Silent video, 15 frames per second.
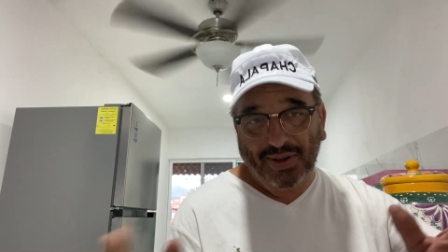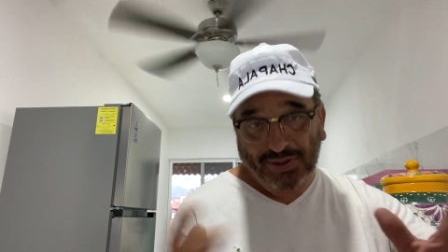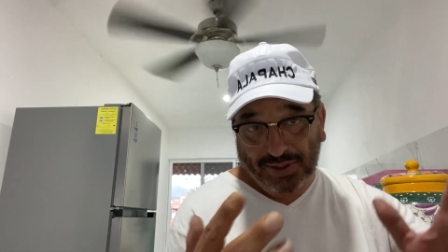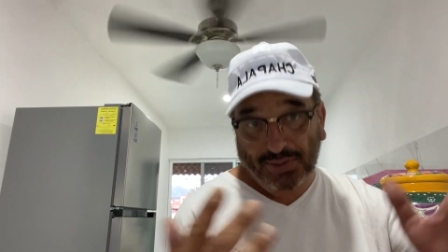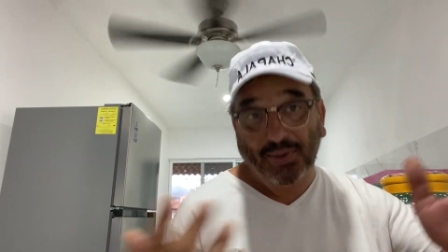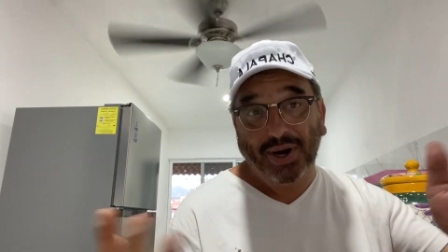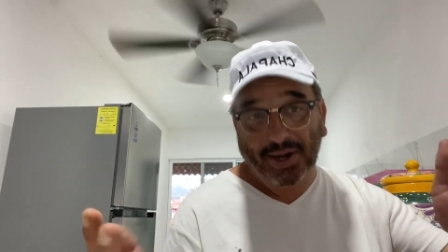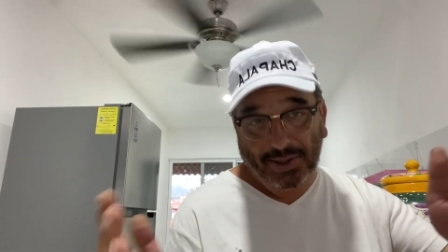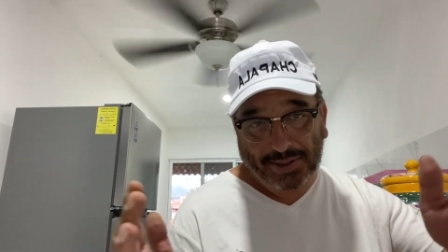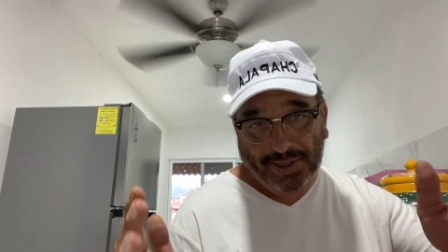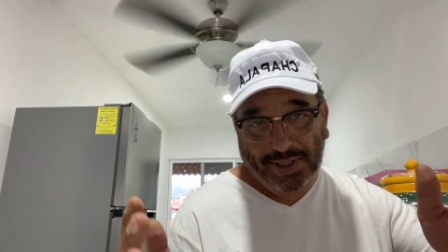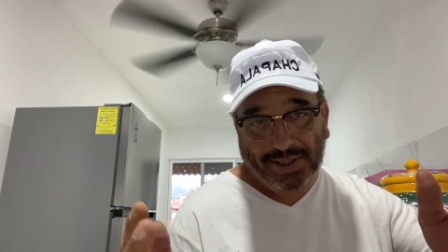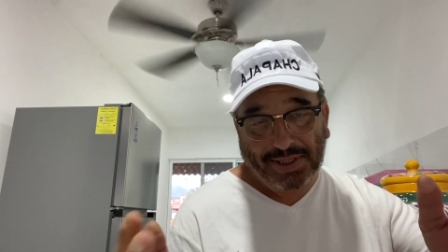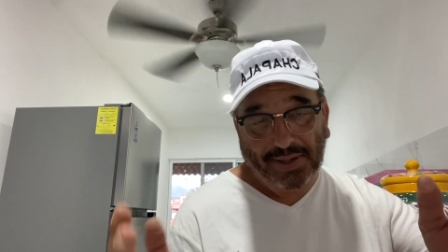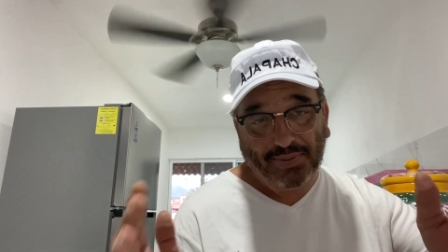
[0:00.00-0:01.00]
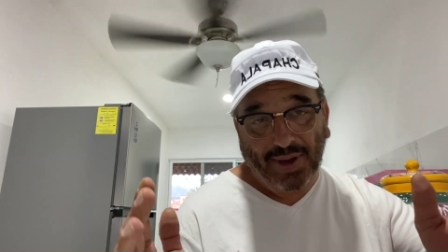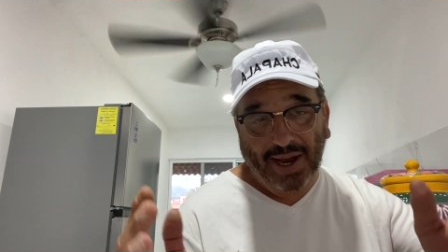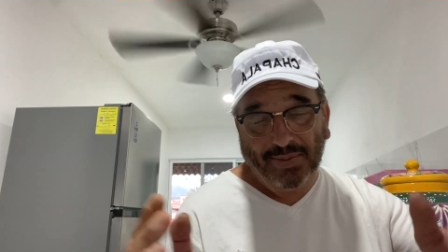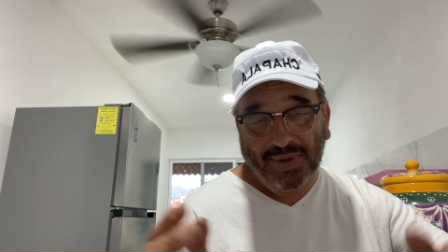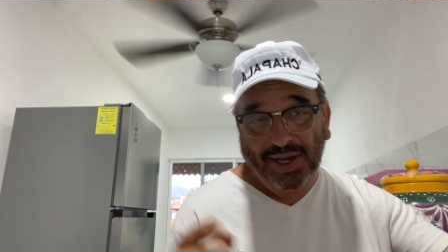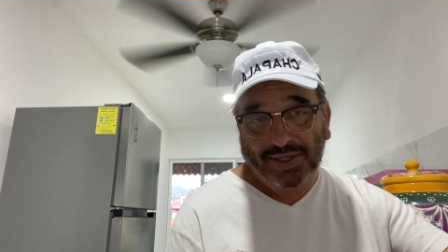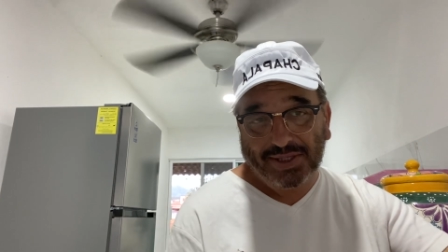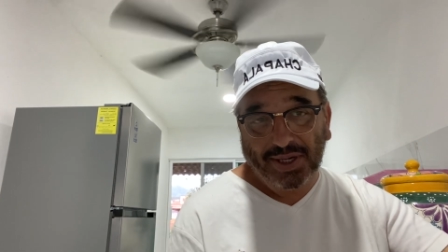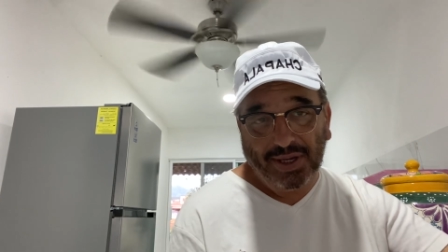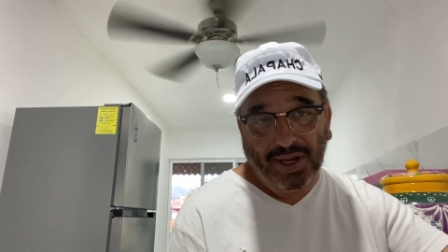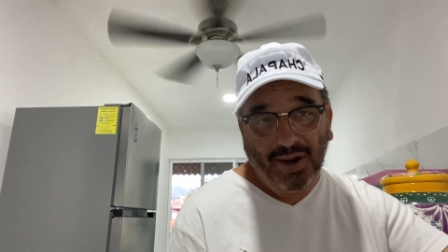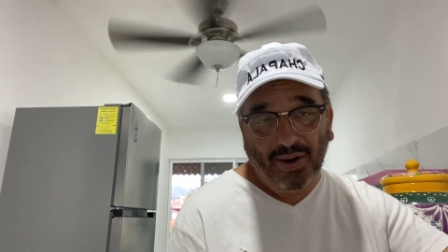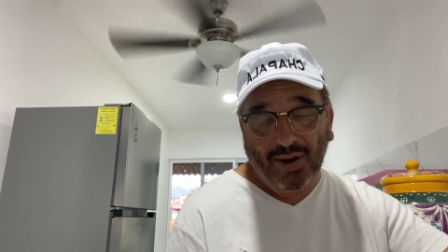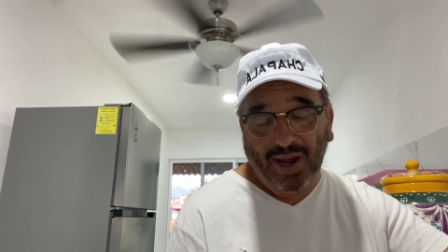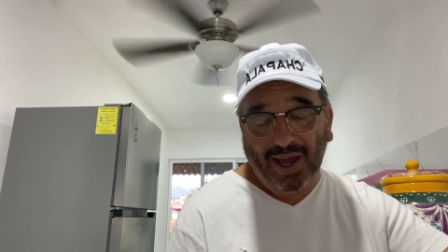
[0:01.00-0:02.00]
or 365 days a
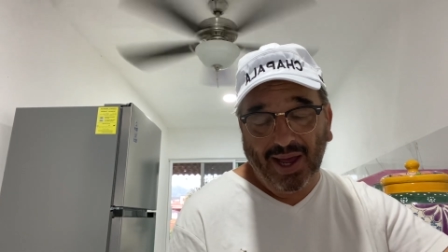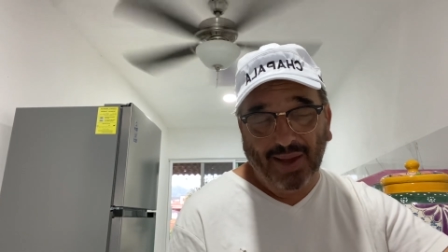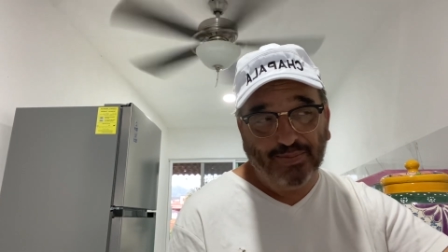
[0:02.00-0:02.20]
year.